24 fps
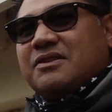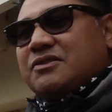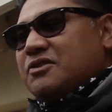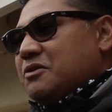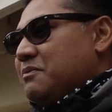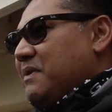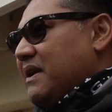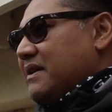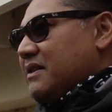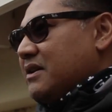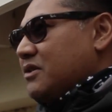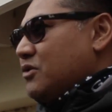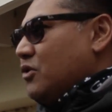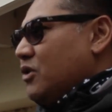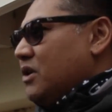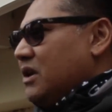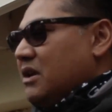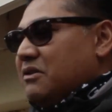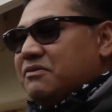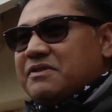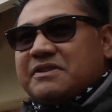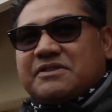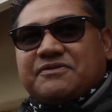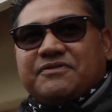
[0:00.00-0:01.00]
So to make the
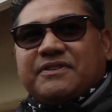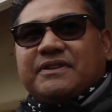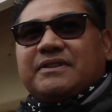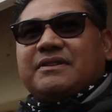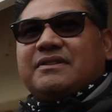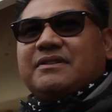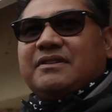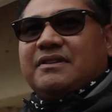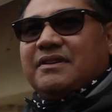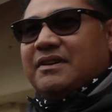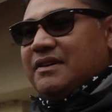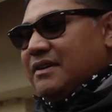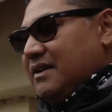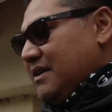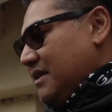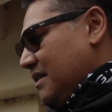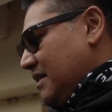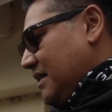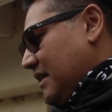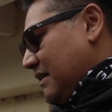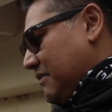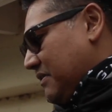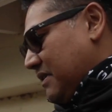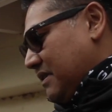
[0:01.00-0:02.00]
coilovers fit,
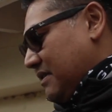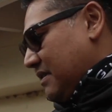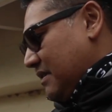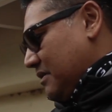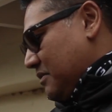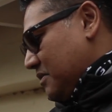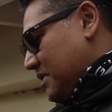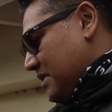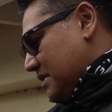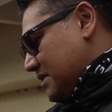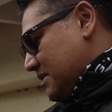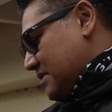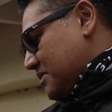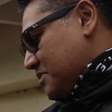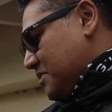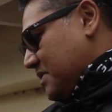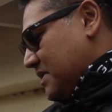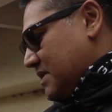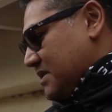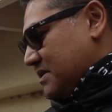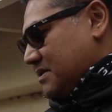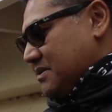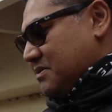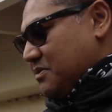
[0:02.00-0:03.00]
everything
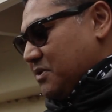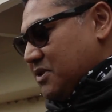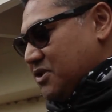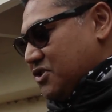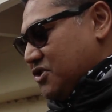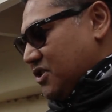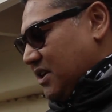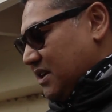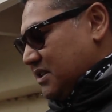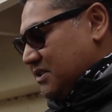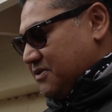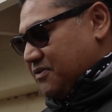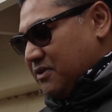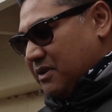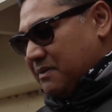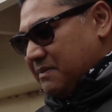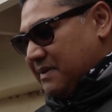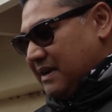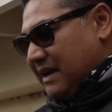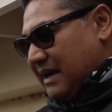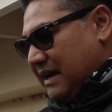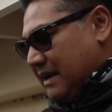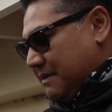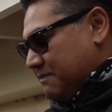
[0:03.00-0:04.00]
was changed from
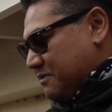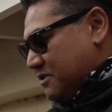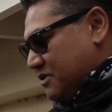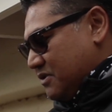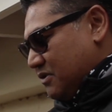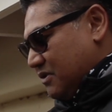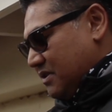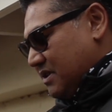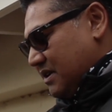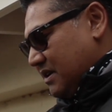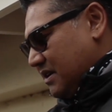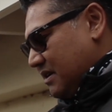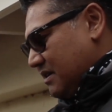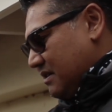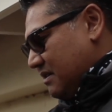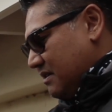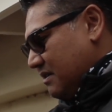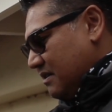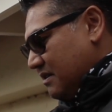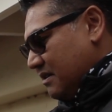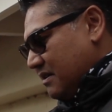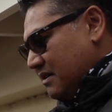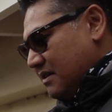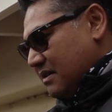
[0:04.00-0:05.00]
the hubs to
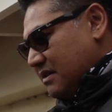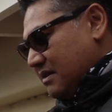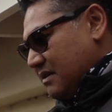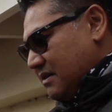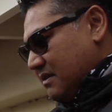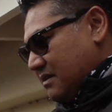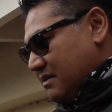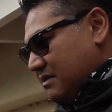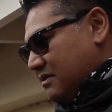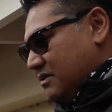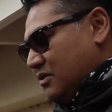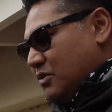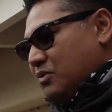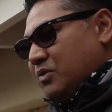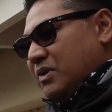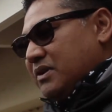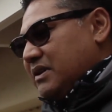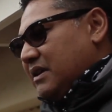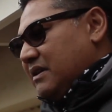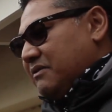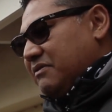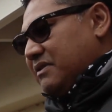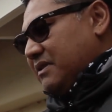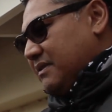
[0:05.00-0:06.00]

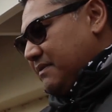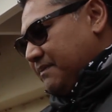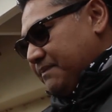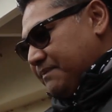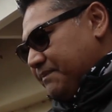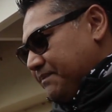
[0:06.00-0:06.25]
whatever